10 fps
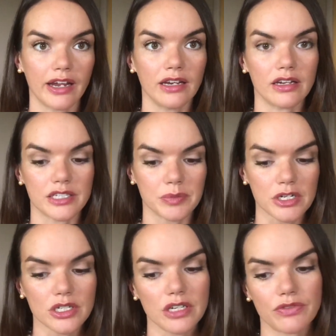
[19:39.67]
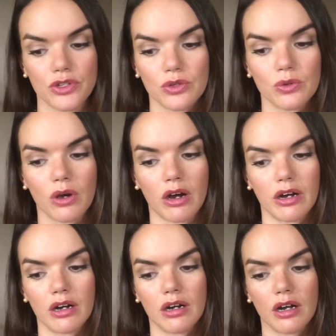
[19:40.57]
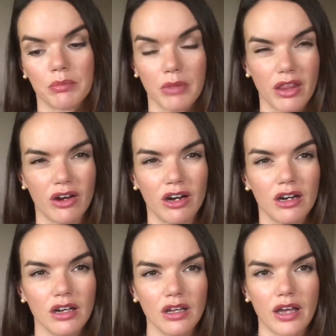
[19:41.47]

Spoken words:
And especially if you are a mother,